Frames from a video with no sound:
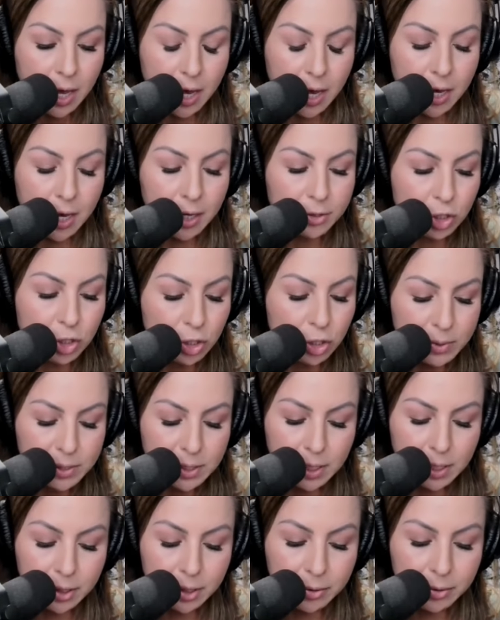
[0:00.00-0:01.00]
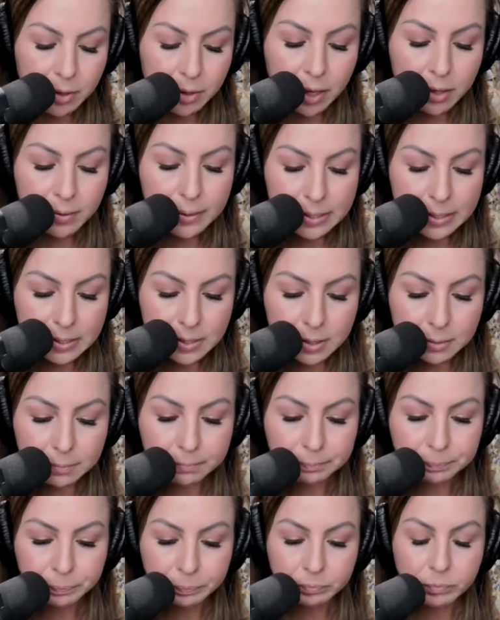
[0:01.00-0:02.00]
And she was like, okay, listen,
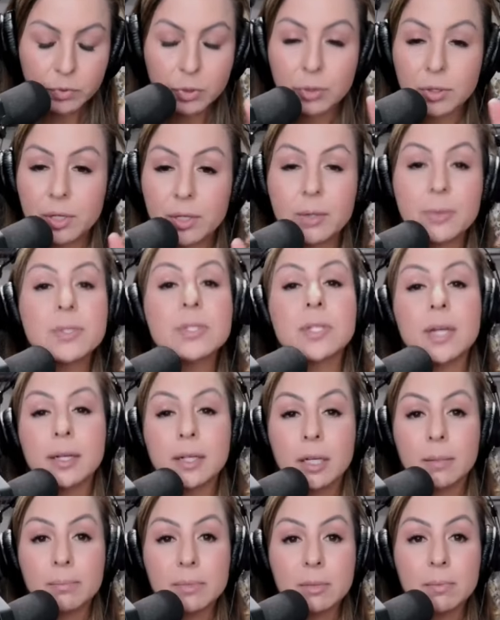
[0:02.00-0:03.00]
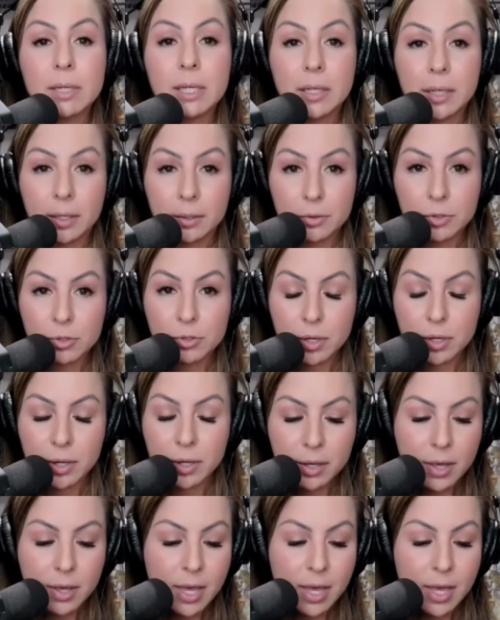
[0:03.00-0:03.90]
you're going to go sign up to be an extra